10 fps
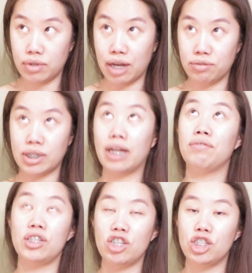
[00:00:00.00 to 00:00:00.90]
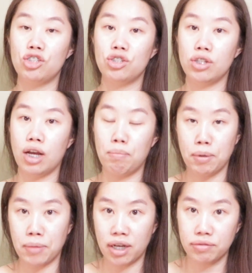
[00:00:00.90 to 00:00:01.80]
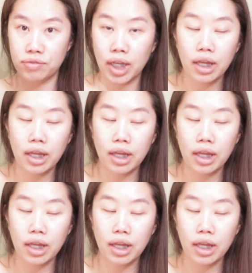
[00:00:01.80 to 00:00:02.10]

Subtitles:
outside of the ditch up above.